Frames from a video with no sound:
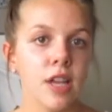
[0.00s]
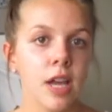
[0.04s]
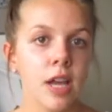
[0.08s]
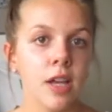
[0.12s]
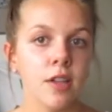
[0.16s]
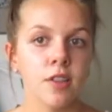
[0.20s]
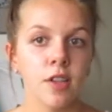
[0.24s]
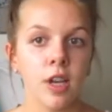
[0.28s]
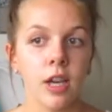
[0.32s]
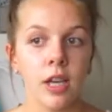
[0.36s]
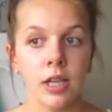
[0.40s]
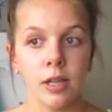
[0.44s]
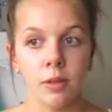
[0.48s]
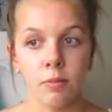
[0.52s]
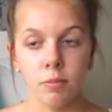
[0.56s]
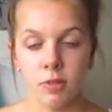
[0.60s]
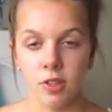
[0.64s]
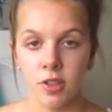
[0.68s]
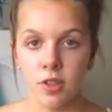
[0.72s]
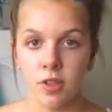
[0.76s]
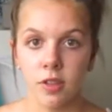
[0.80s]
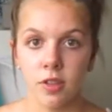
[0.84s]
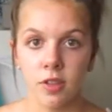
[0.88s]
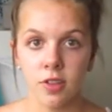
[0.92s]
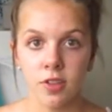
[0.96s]
as I
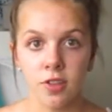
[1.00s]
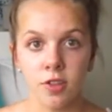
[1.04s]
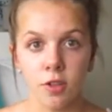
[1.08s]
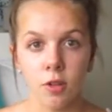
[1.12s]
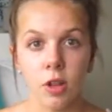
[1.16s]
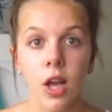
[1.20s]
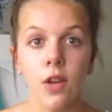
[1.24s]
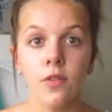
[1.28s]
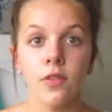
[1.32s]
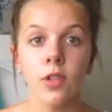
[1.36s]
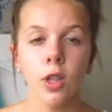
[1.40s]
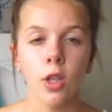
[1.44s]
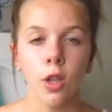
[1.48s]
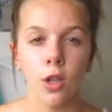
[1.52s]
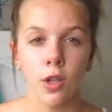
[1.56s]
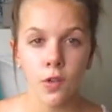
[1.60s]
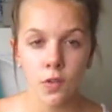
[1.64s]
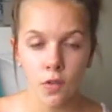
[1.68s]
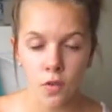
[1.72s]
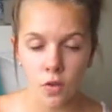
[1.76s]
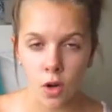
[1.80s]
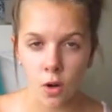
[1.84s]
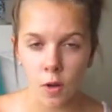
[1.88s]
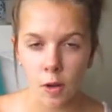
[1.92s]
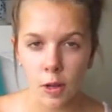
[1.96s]
still have a lot
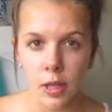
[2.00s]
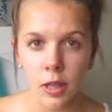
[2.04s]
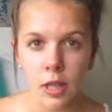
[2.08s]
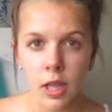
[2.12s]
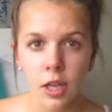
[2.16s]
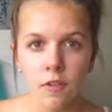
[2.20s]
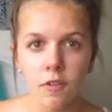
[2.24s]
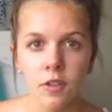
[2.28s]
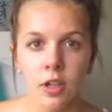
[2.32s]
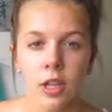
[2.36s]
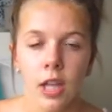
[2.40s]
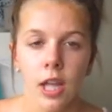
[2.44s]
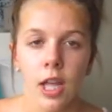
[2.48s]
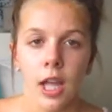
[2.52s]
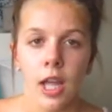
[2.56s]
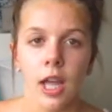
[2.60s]
of growing left,